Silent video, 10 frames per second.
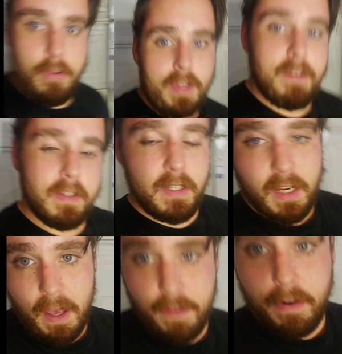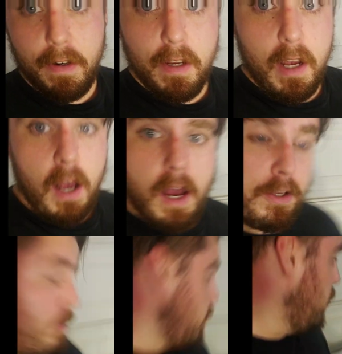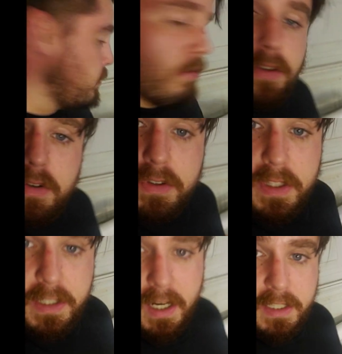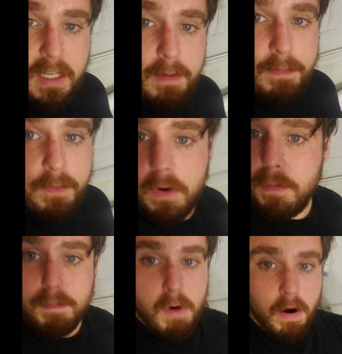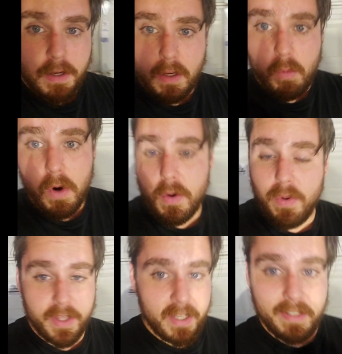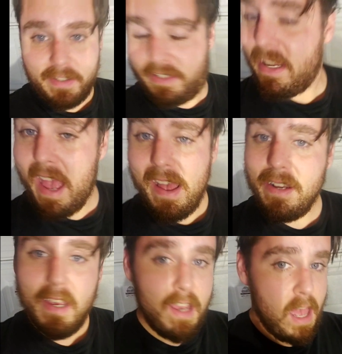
holding everything together. You can also use the duct tape for marking where you want the kids to stand